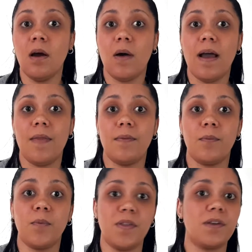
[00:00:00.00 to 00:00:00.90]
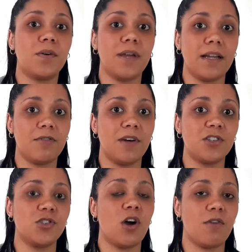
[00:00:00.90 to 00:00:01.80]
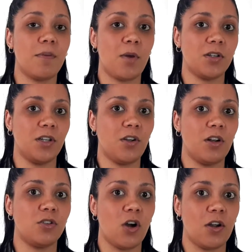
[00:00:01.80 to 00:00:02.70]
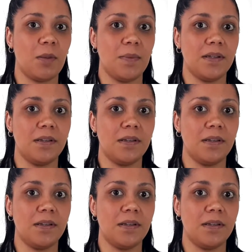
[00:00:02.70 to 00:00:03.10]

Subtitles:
and with the correct version of a particular document.